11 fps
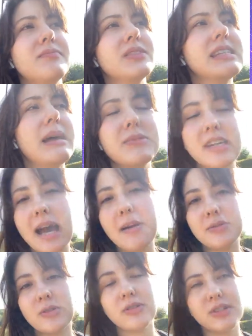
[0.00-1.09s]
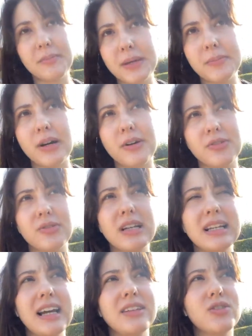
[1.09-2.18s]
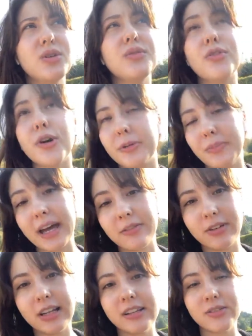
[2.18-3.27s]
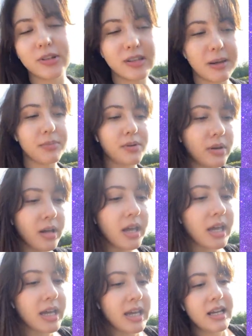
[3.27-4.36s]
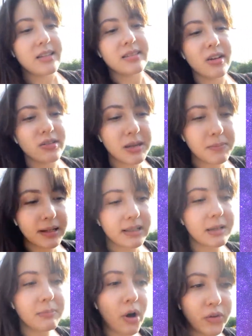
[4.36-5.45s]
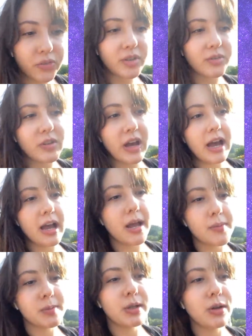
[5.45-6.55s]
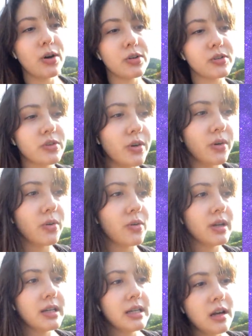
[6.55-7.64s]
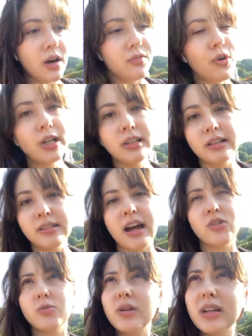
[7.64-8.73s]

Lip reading: some types or some people are also inclined to avoid bad feelings, for example. Stereotypically positive types, but also avoidant attachment,